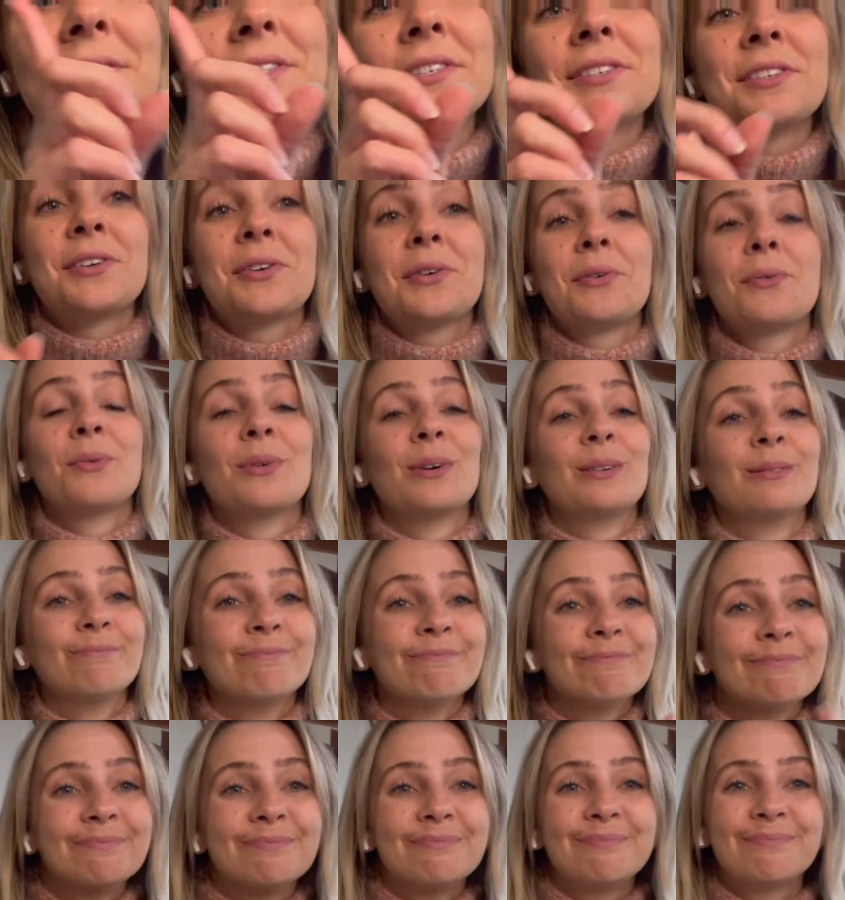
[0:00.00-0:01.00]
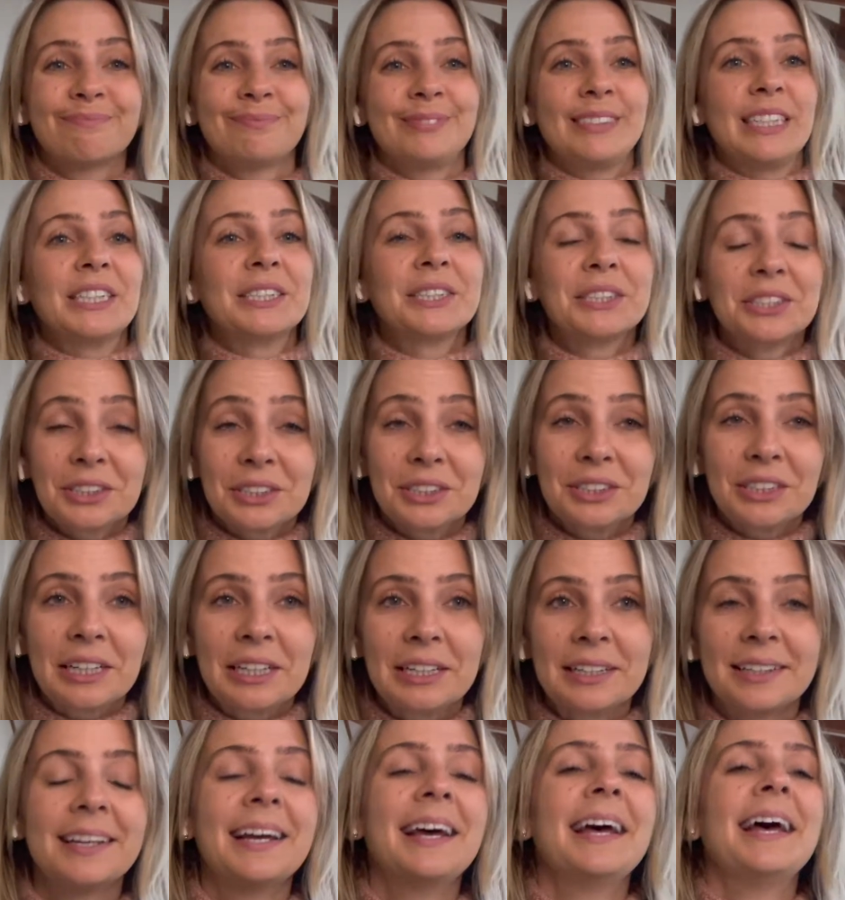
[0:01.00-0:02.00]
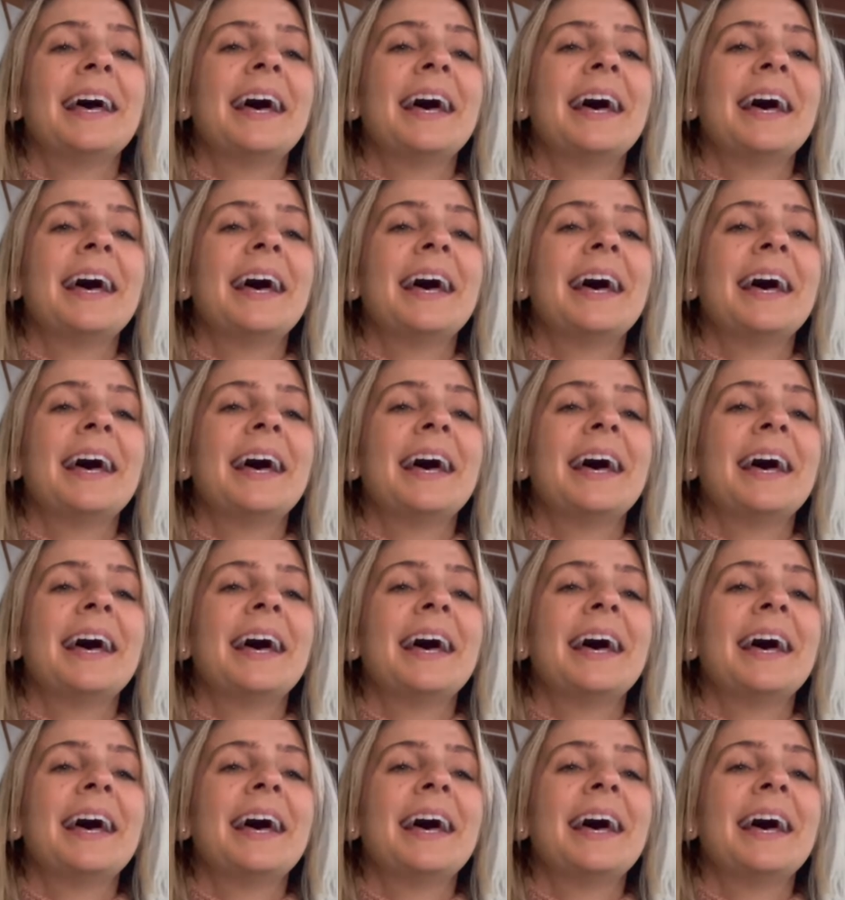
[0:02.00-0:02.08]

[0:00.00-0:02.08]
so just saying.